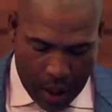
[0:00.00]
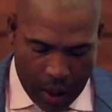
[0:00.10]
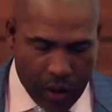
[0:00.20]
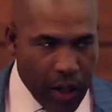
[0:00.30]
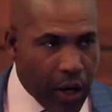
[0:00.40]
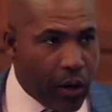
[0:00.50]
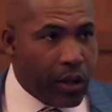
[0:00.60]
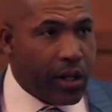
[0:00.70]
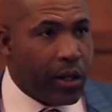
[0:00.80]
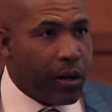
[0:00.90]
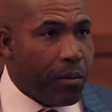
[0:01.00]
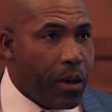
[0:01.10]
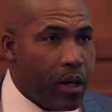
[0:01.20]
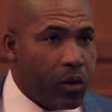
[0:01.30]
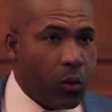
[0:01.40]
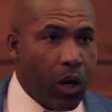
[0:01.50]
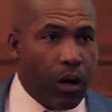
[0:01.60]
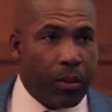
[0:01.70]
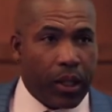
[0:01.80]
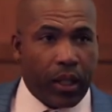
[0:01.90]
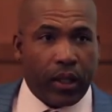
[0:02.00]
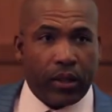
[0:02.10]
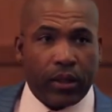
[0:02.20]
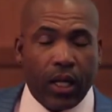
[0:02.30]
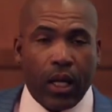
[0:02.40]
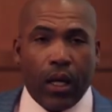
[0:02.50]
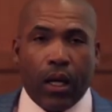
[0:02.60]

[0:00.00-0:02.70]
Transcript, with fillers: It's near and dear to me as well because